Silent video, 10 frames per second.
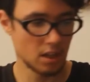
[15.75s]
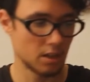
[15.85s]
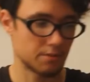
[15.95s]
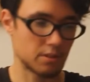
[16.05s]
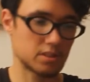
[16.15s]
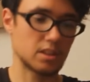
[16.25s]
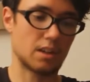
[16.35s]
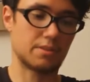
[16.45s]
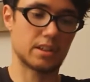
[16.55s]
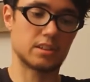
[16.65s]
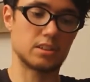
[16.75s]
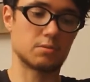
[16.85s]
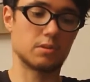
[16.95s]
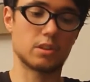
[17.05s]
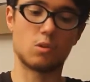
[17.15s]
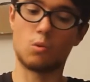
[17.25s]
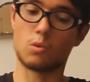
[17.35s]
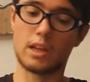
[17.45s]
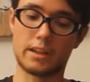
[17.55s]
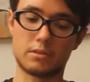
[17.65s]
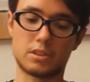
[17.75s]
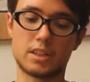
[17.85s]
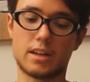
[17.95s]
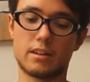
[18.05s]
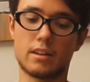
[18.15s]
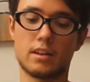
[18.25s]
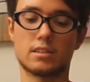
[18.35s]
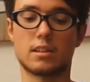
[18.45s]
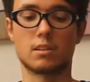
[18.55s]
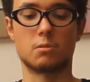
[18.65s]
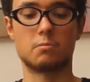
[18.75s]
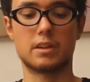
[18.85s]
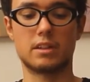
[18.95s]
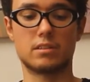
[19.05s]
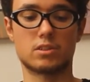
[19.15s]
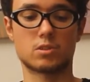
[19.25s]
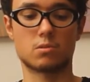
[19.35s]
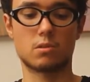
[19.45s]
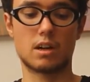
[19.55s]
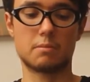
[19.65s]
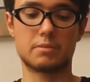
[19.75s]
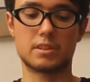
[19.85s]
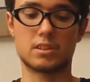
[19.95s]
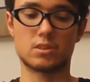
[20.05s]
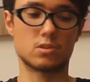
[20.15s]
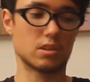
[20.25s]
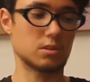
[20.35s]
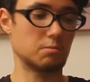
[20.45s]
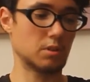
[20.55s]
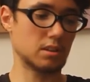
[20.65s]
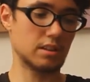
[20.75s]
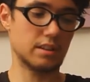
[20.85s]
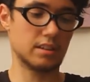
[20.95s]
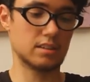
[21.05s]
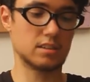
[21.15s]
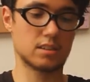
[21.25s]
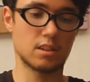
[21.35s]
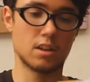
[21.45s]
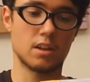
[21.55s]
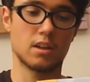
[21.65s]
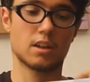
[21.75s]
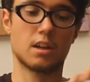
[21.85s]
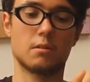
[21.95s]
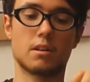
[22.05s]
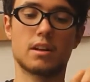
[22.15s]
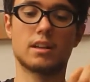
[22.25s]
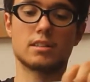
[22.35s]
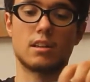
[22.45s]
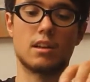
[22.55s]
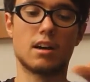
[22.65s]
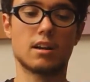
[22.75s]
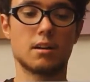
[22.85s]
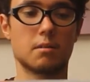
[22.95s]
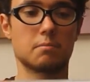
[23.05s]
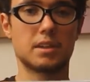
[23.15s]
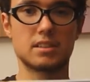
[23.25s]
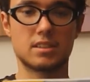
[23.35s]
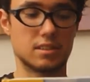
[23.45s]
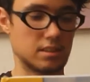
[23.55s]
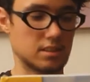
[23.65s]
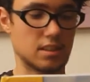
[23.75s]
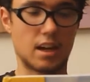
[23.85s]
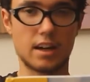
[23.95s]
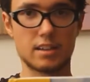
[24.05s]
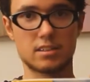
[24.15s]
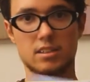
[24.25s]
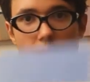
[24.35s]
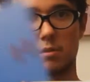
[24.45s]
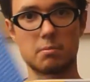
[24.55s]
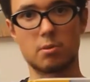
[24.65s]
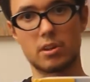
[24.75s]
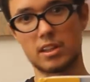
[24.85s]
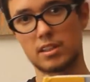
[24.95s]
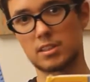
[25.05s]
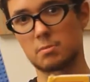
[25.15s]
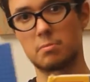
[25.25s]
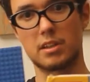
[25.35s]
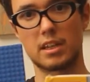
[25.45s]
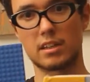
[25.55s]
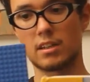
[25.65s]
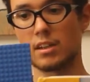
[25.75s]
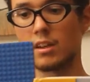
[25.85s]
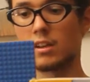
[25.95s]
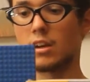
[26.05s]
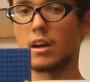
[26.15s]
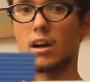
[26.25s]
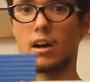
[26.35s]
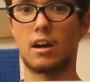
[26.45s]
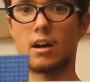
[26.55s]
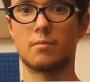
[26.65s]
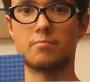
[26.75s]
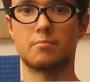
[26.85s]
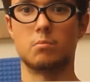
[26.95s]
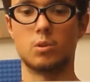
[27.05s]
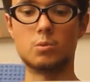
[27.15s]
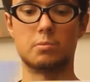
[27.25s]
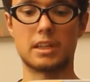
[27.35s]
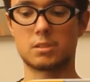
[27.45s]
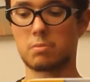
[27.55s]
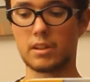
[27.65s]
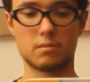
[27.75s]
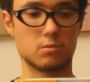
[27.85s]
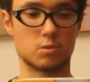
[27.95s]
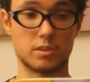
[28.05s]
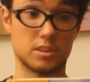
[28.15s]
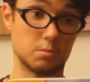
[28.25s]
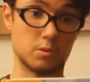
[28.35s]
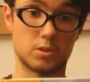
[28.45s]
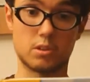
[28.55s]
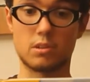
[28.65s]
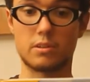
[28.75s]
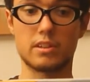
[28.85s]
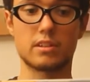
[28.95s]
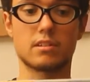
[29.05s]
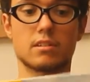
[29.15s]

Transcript: First off, I got this really cool Lego set. It's a little bit screwed up, this instruction booklet is. It has a lot of pieces inside, and somebody put in this big blue base plate, which wasn't supposed to go in there.